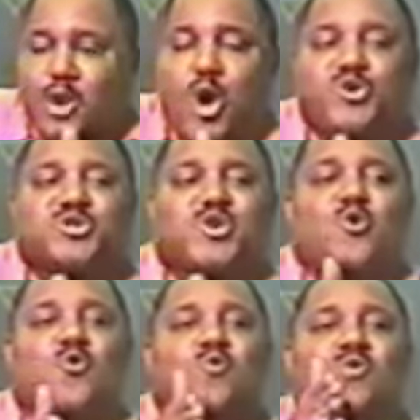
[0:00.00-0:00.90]
But
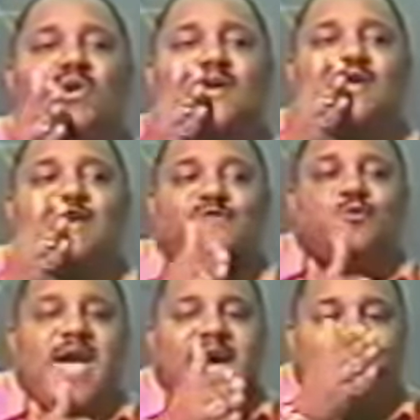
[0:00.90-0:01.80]
also,
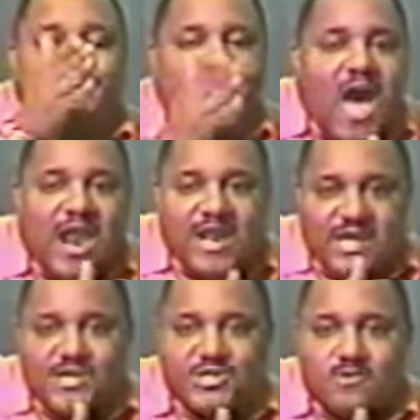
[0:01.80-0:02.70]
if you have
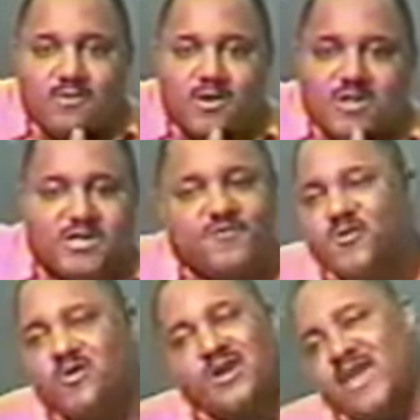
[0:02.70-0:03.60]
knowledge,
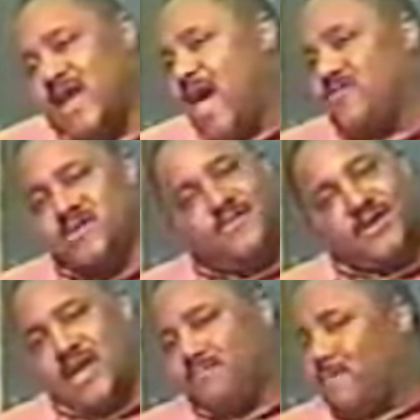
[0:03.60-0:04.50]
see, sooner or later, I don't
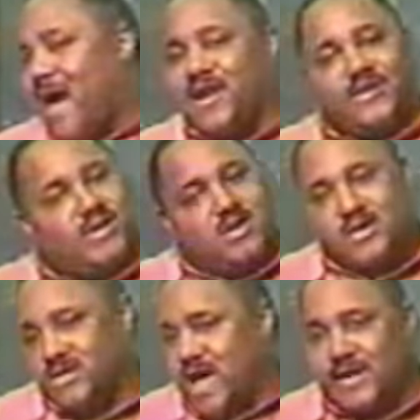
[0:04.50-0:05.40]
give a damn. About a
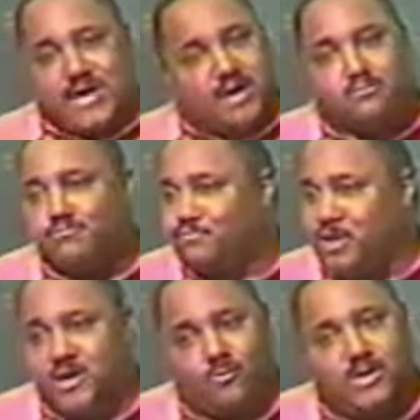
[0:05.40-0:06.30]
year, the goddamn
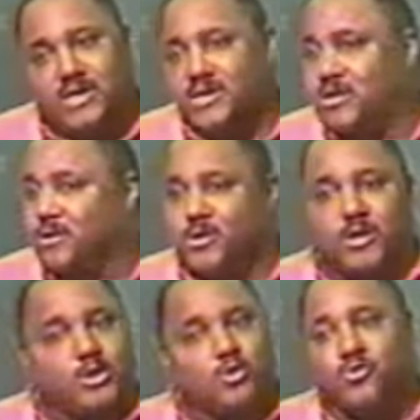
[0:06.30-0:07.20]
pee-wee and
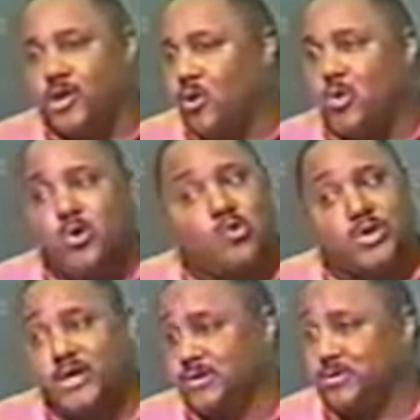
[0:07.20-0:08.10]
the, in the cootie hole
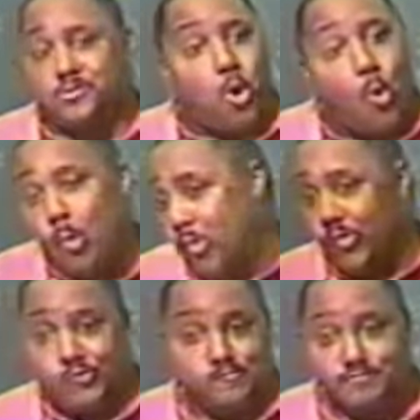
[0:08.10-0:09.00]
gonna get old.